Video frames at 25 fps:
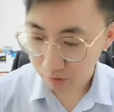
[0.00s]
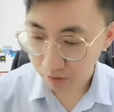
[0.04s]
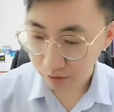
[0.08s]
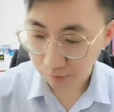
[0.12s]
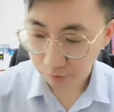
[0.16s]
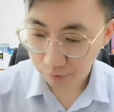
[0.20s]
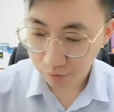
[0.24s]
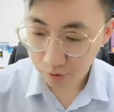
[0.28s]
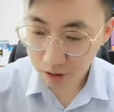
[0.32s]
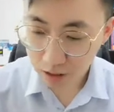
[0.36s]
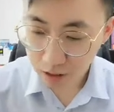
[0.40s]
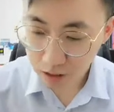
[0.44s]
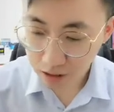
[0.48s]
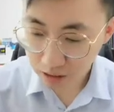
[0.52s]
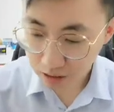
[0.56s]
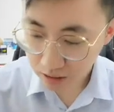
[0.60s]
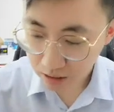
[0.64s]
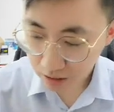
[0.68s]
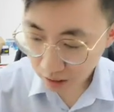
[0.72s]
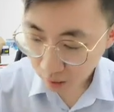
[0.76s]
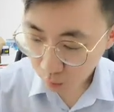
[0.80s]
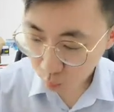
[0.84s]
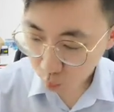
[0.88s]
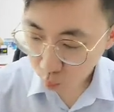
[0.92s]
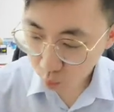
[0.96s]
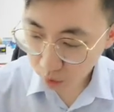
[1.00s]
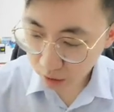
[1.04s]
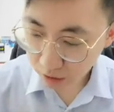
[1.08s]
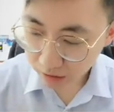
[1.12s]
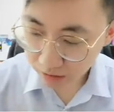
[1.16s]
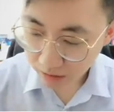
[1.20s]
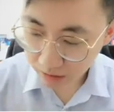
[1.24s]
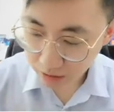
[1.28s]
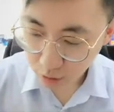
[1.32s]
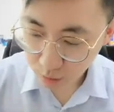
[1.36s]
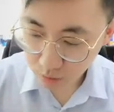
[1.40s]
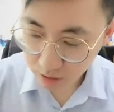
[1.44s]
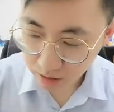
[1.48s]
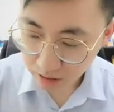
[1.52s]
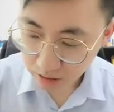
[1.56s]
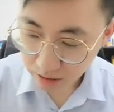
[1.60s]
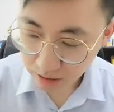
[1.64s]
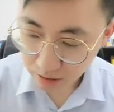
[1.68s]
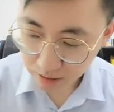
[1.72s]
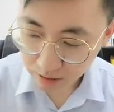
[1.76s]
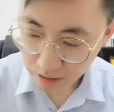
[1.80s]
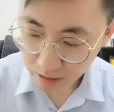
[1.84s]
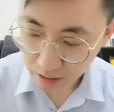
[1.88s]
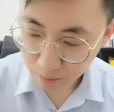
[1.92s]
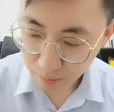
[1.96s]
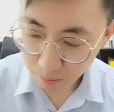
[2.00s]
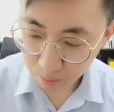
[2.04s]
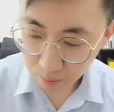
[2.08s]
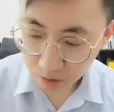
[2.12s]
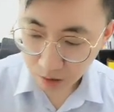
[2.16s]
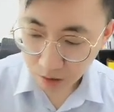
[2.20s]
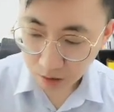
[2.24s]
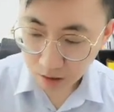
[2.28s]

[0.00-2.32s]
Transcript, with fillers: The first one that you see the same.